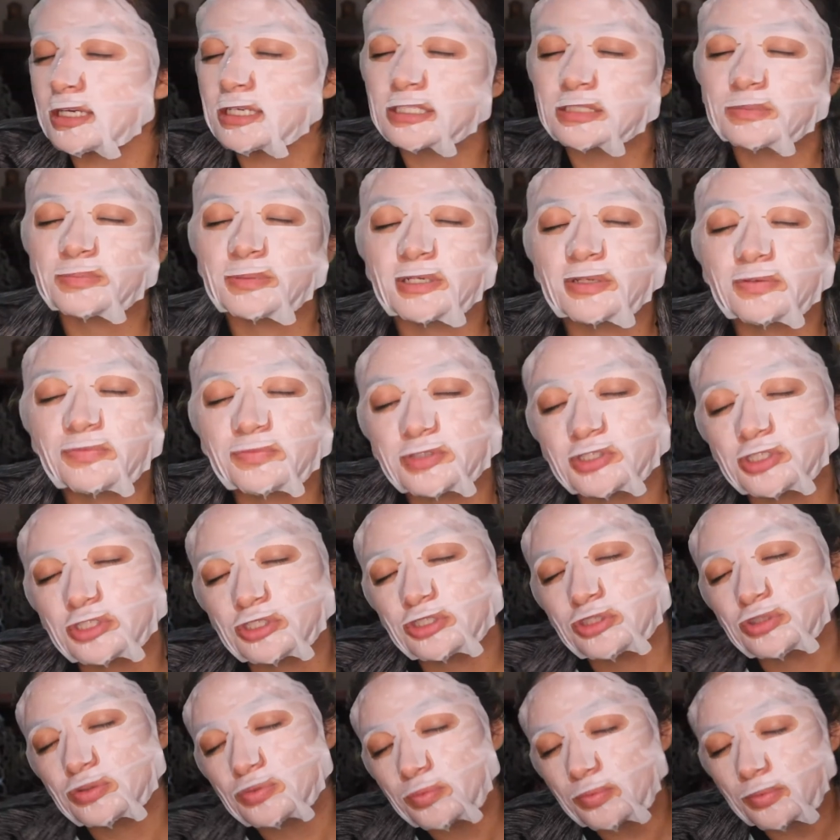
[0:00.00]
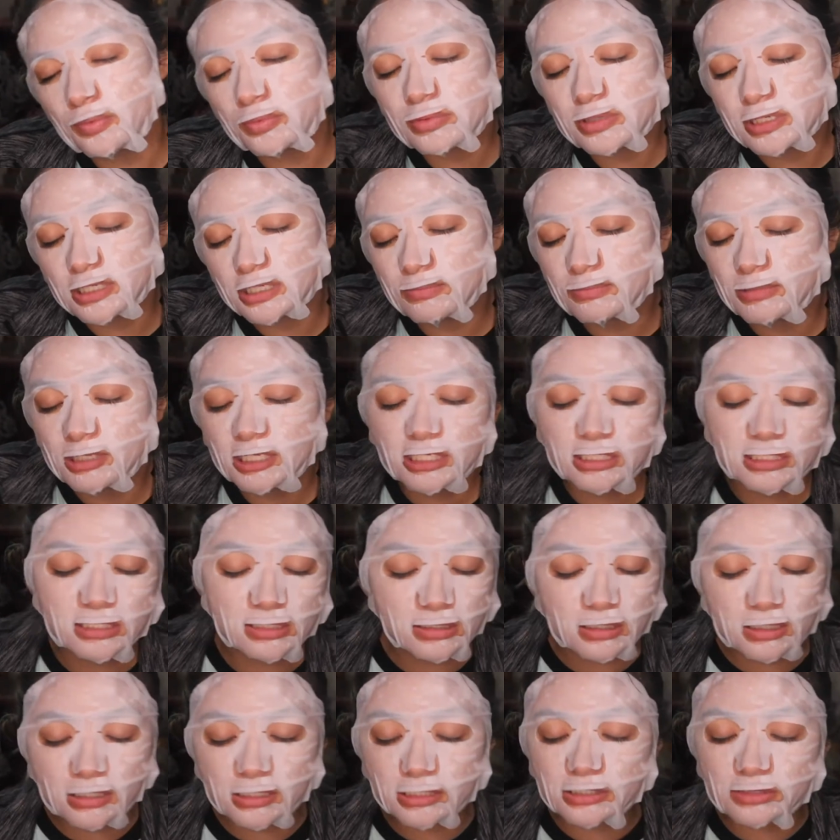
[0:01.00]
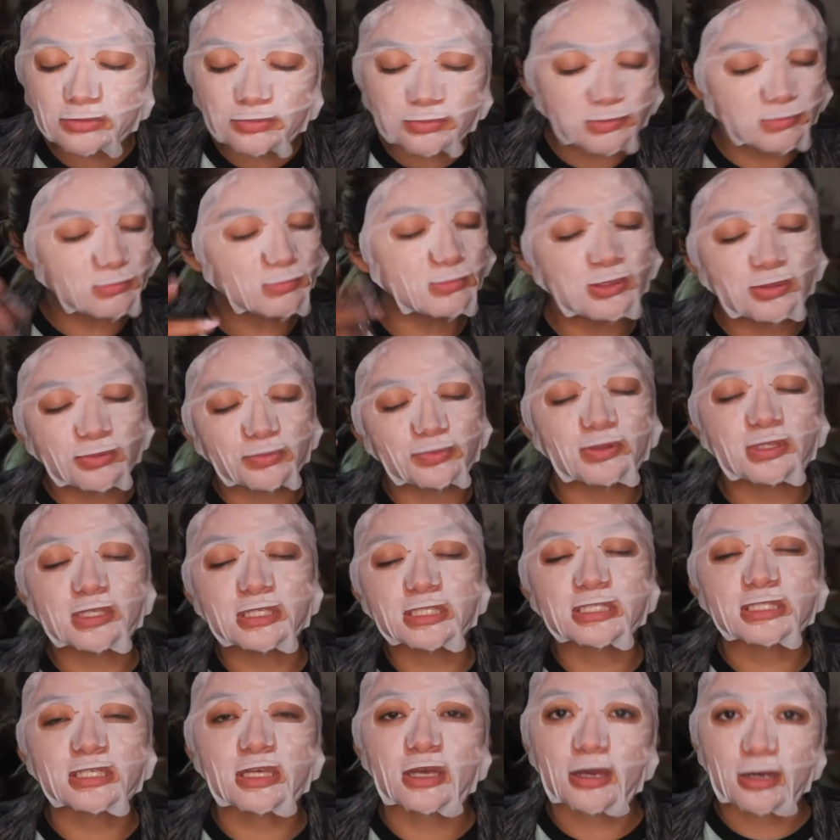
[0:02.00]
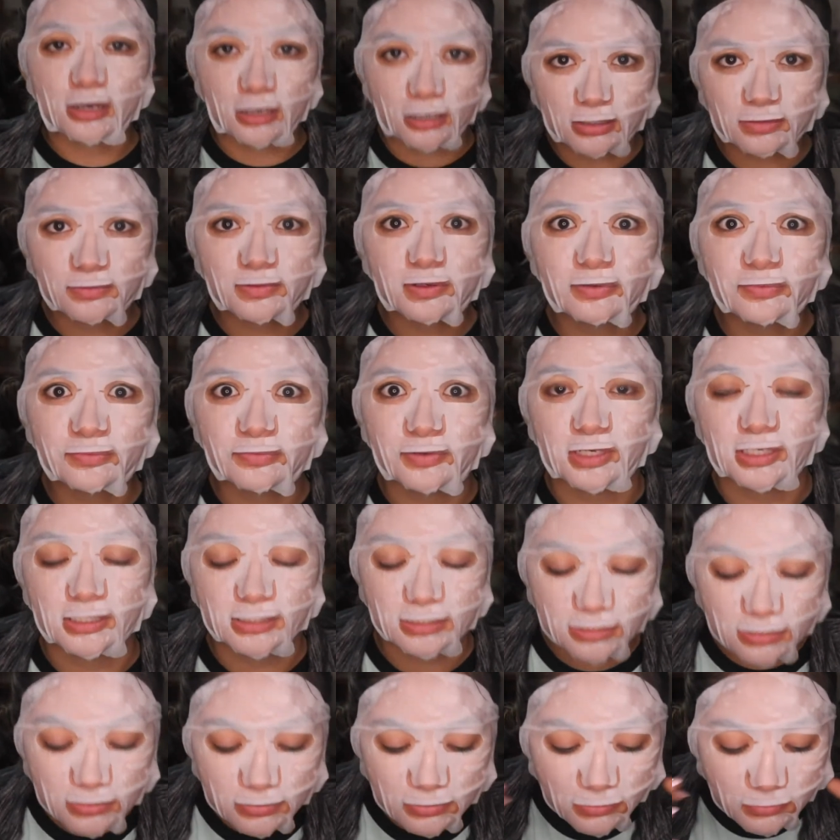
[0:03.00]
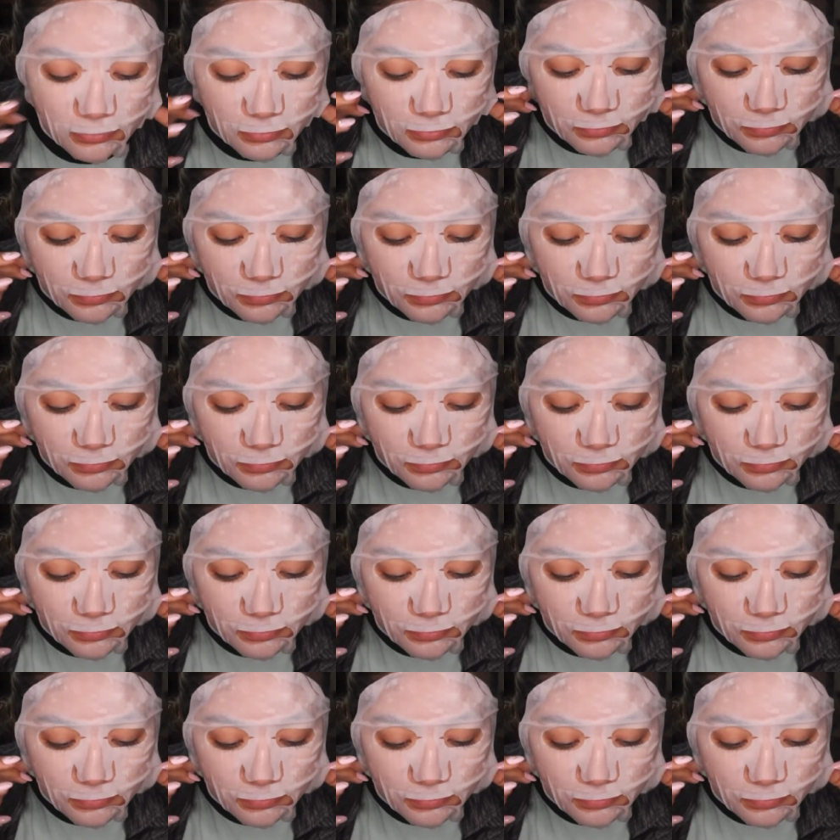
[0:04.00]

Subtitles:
It has been officially 20 minutes and let's let's remove this out of our face.